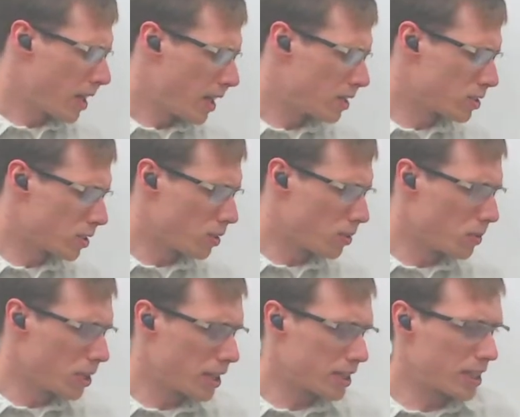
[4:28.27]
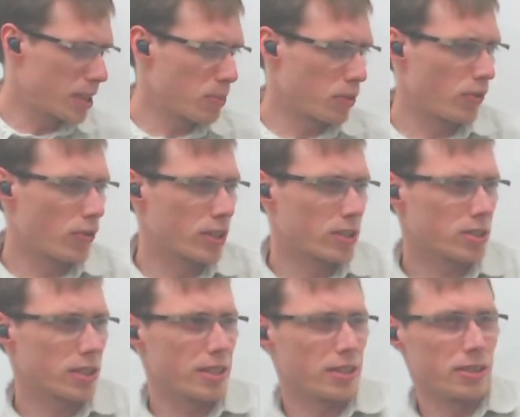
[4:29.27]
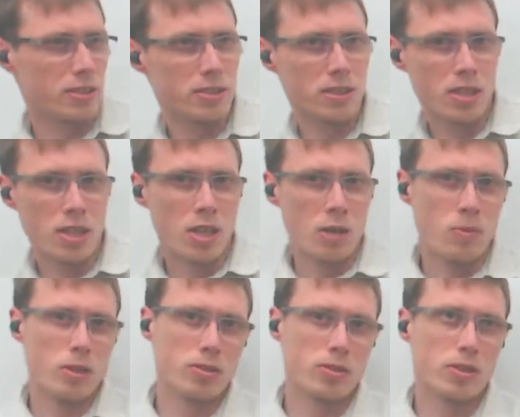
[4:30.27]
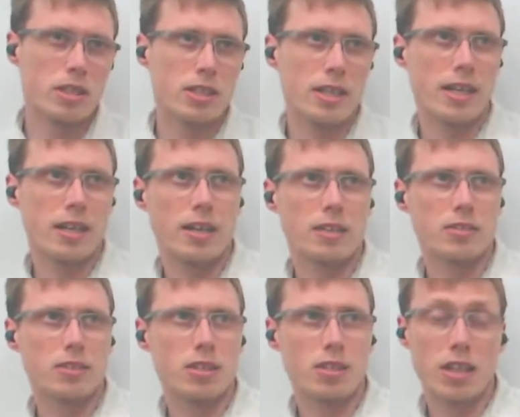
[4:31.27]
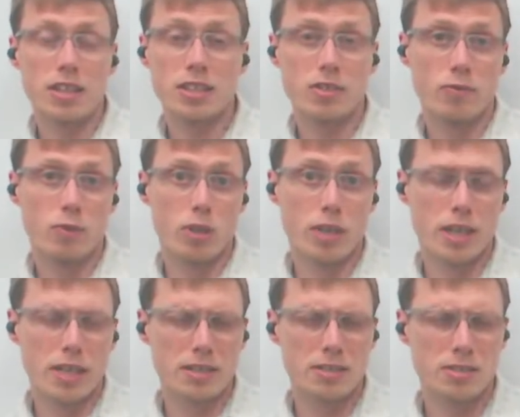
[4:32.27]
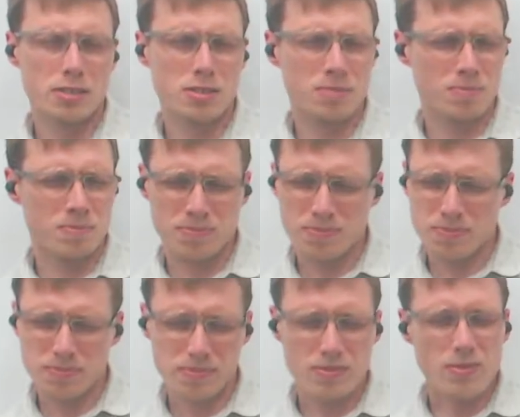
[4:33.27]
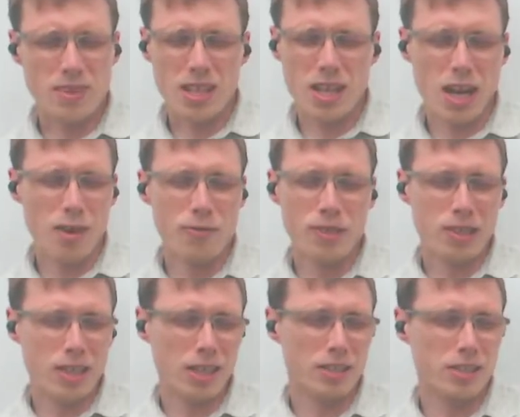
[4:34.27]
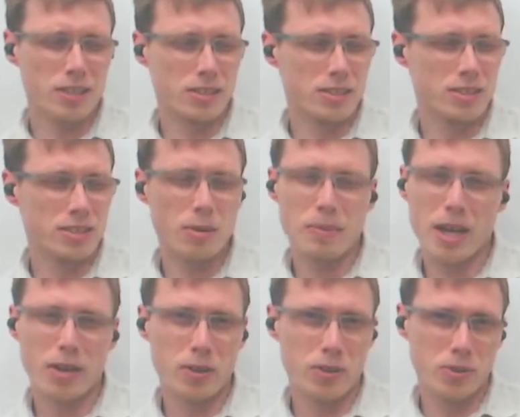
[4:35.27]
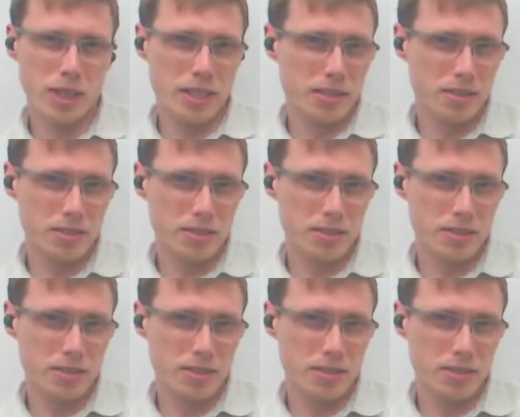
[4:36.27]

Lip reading: And so an example of this is when you're looking at election forecasts. Every election is somehow unique.